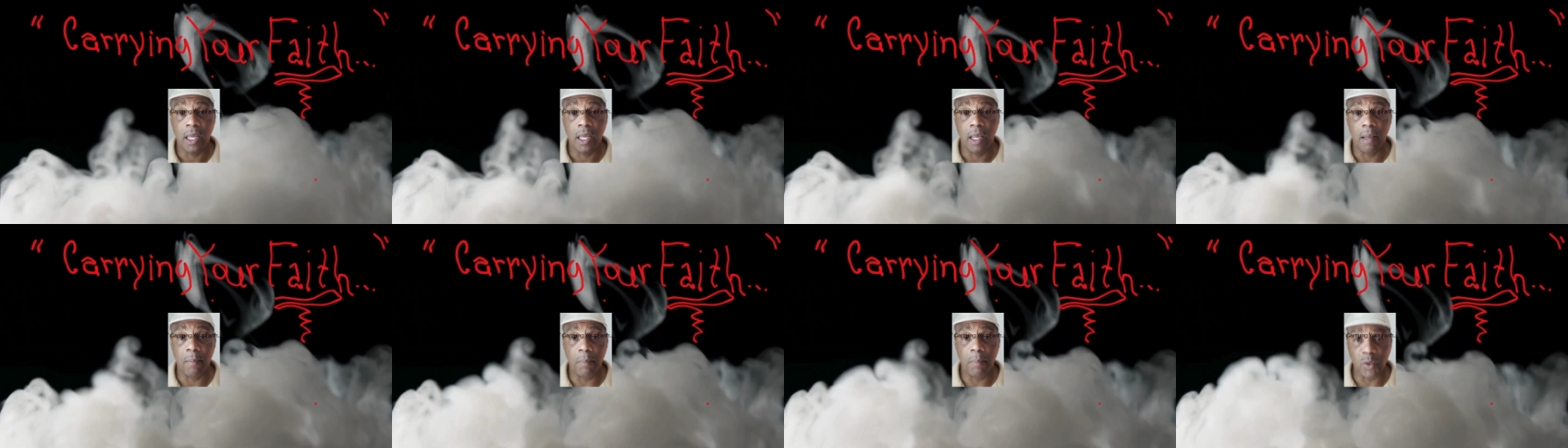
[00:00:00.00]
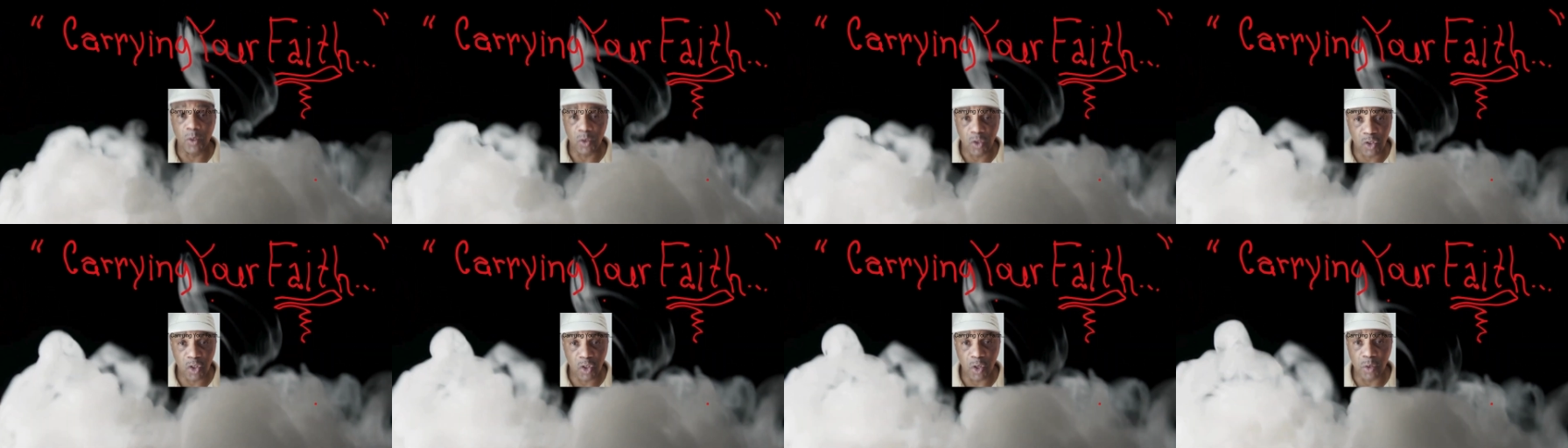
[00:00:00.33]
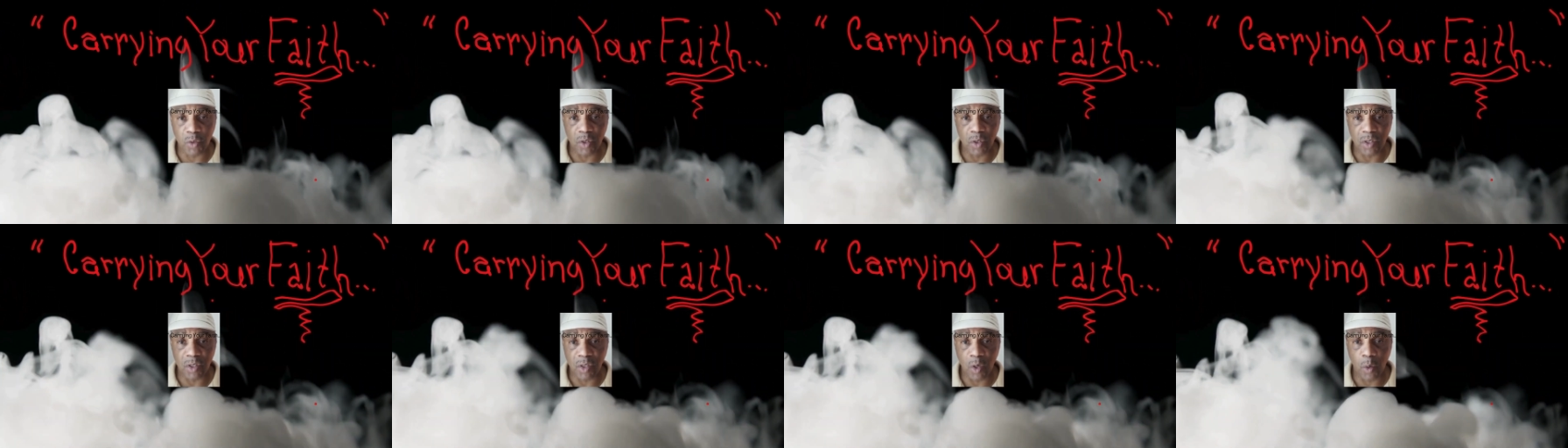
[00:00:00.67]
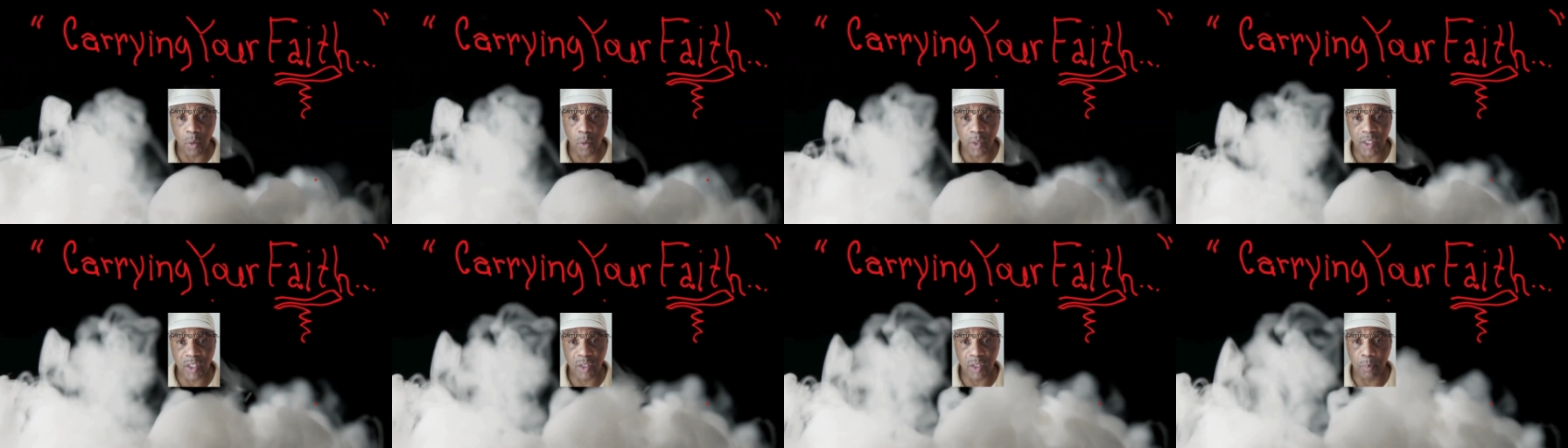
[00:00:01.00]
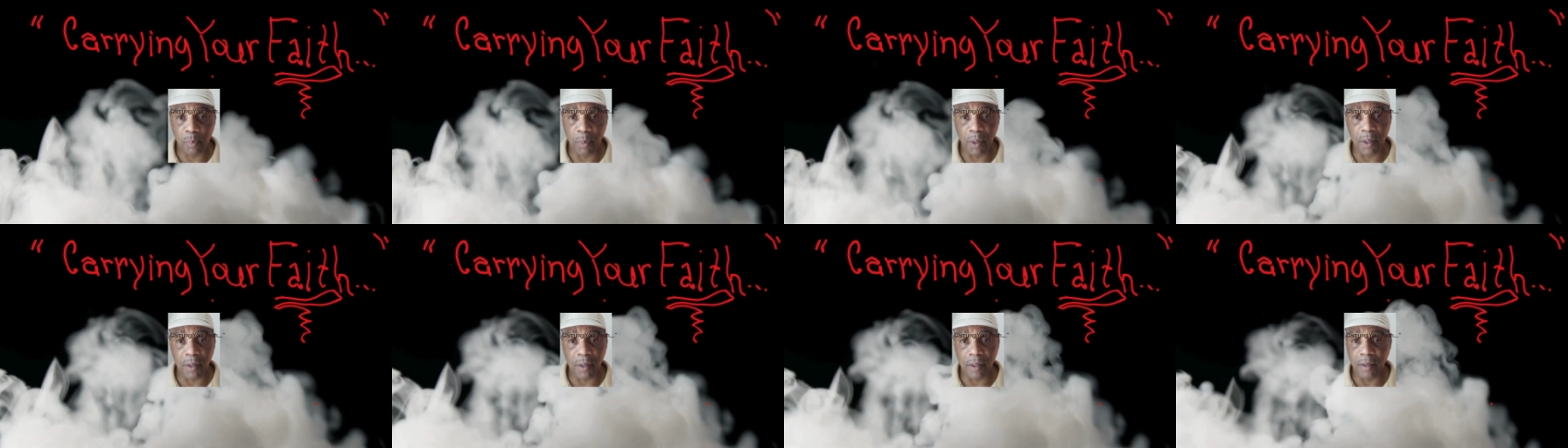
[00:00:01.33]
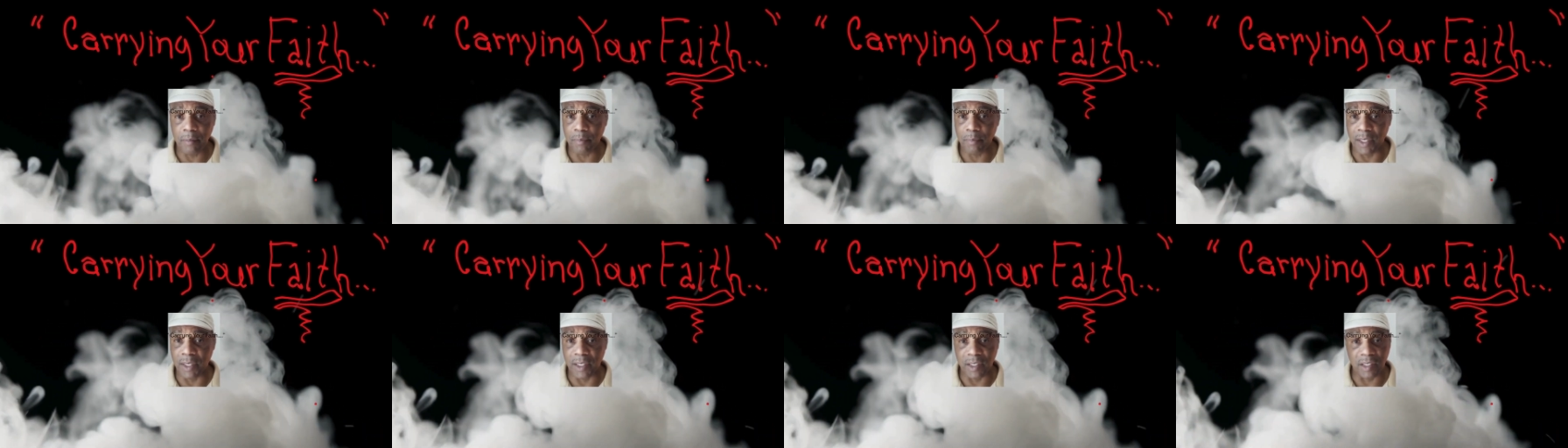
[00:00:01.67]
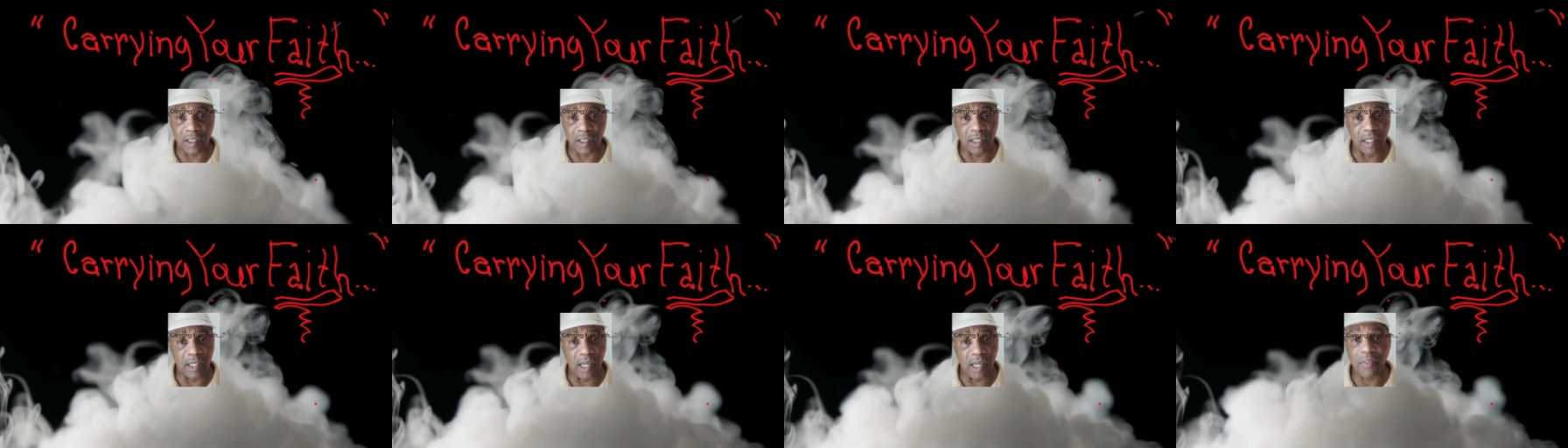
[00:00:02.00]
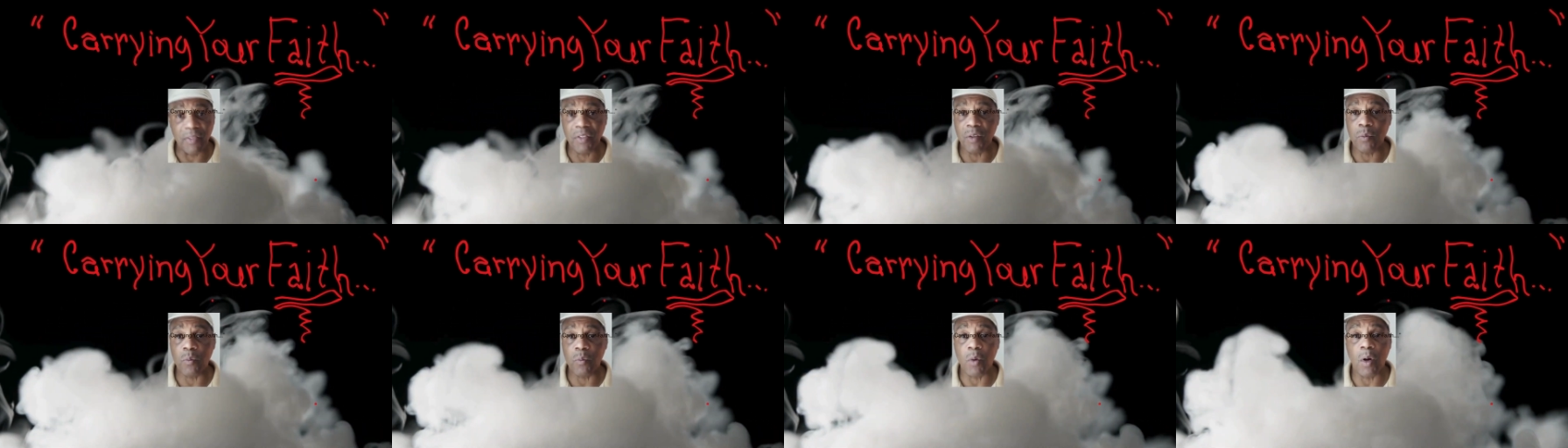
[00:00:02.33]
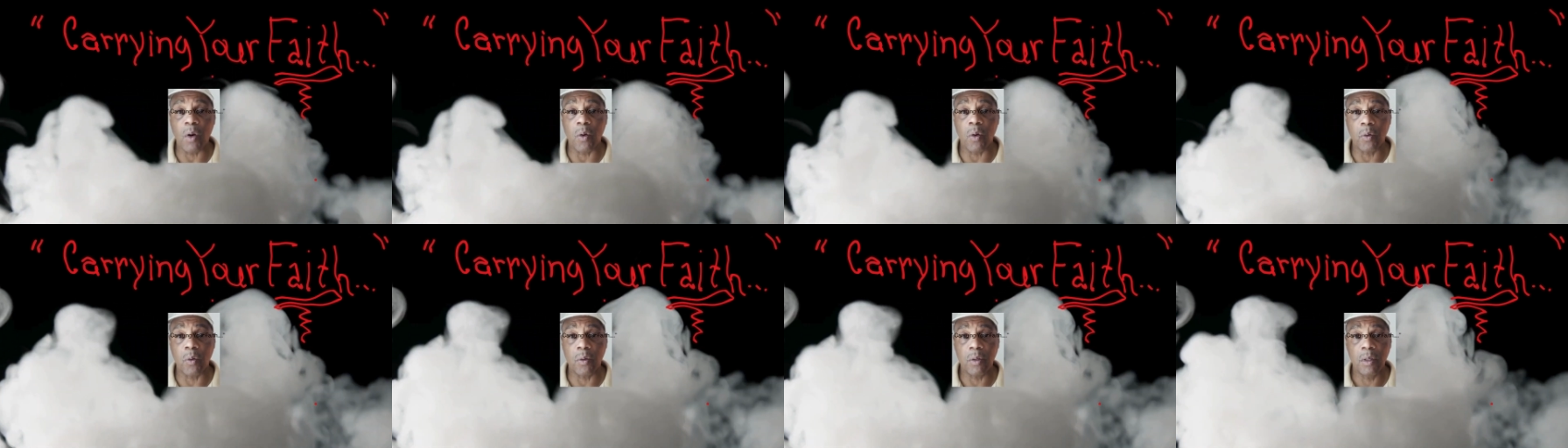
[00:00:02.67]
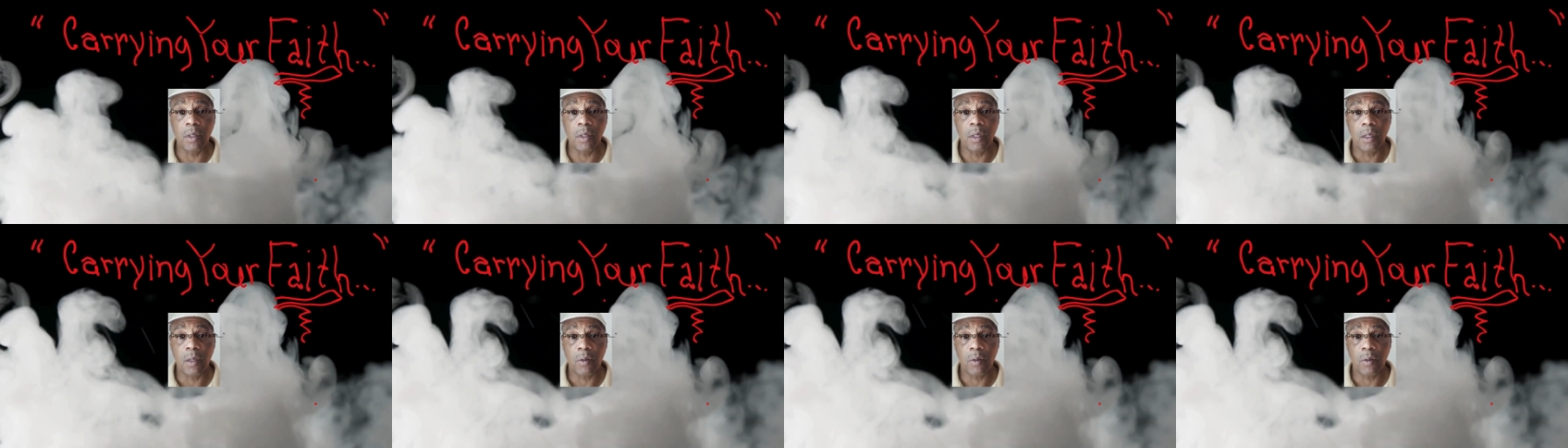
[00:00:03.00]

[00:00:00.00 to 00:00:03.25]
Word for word: in most churches Holy Spirit, but it's nothing wrong